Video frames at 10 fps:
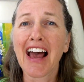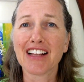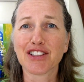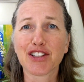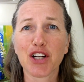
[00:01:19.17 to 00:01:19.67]

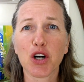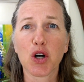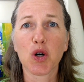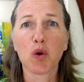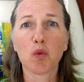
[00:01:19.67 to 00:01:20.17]
And
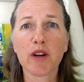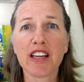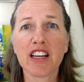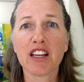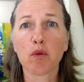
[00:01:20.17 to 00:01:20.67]
so
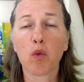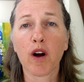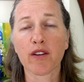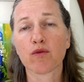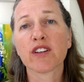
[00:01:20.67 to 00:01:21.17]
we
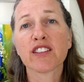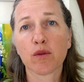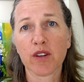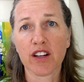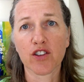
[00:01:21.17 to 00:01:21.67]
want to
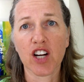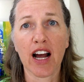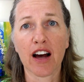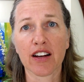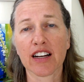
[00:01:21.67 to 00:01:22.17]
reason with our
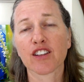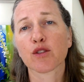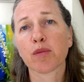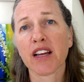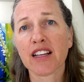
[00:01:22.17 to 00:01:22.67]
child and
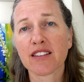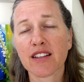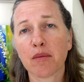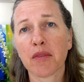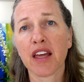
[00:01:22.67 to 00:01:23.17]
explain
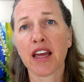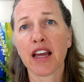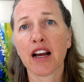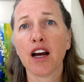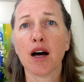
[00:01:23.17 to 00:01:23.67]

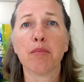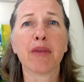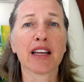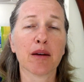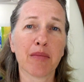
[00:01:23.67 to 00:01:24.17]
something,
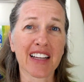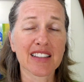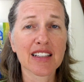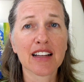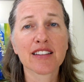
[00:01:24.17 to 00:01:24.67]
make it make
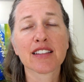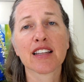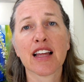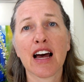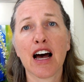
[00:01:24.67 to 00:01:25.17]
sense
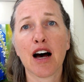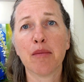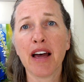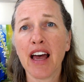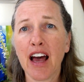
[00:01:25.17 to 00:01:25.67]
to
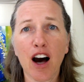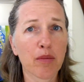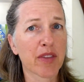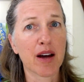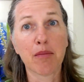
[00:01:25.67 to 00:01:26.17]
them,
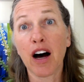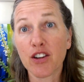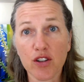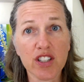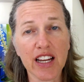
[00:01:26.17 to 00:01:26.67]
help them
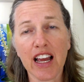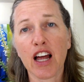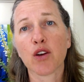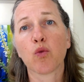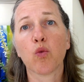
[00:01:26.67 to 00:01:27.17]

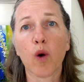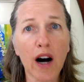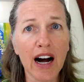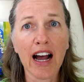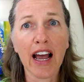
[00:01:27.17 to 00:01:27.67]
understand
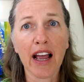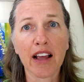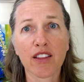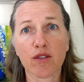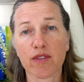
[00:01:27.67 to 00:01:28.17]

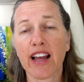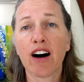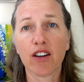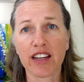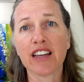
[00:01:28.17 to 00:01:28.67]
why the
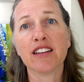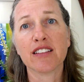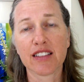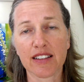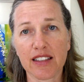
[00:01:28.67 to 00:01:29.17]
reality
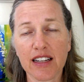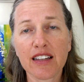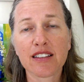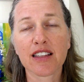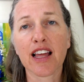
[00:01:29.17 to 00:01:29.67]
is as it
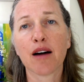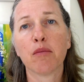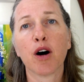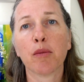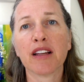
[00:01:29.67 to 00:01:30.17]
is at
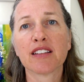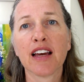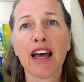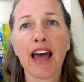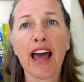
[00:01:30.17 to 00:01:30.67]
that moment.
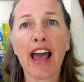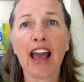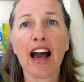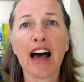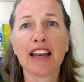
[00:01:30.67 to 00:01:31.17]

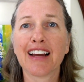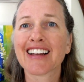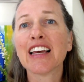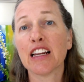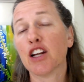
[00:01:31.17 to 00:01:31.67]
And
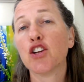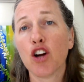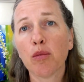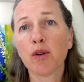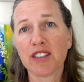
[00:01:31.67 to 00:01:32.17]
again,
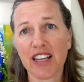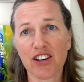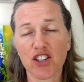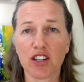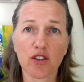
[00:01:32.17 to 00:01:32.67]
noble
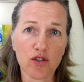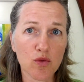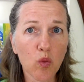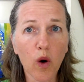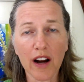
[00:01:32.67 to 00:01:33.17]
intention, you're
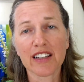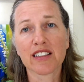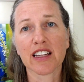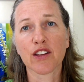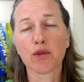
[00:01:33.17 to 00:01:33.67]
wanting
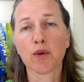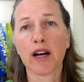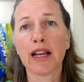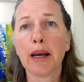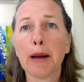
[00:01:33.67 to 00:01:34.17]
to get through
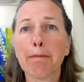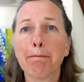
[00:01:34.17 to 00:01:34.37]
it.